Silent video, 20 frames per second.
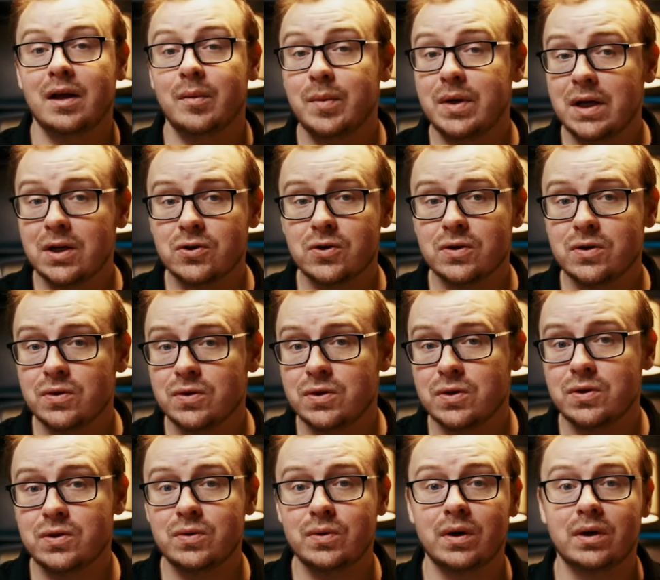let me introduce
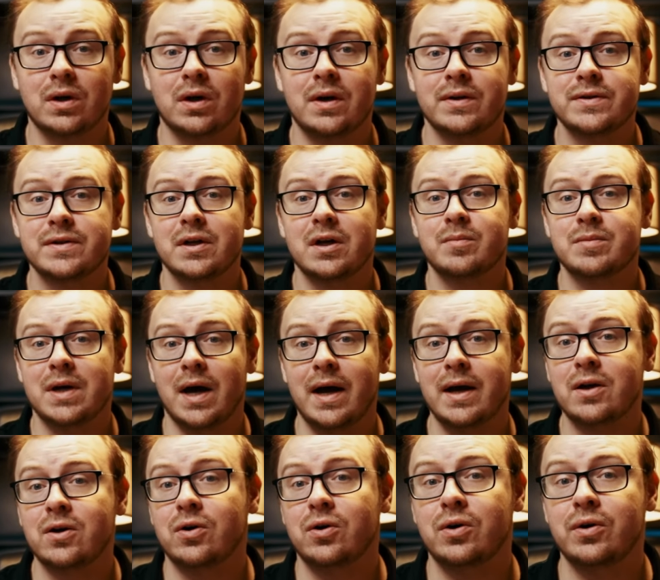you to a concept I
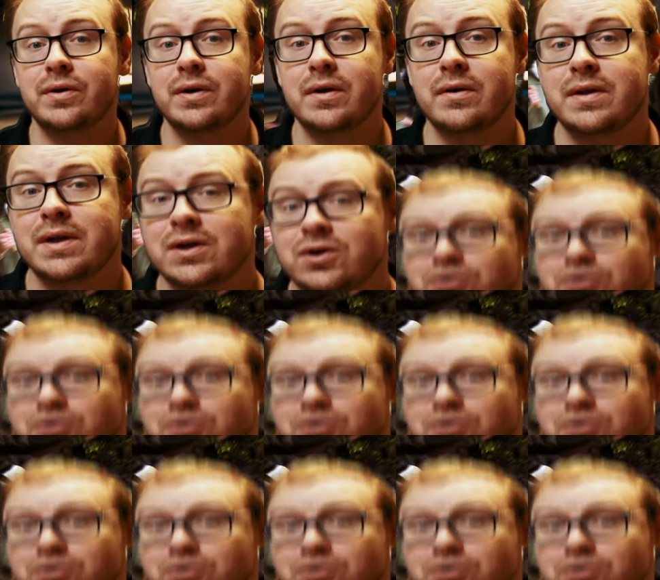called the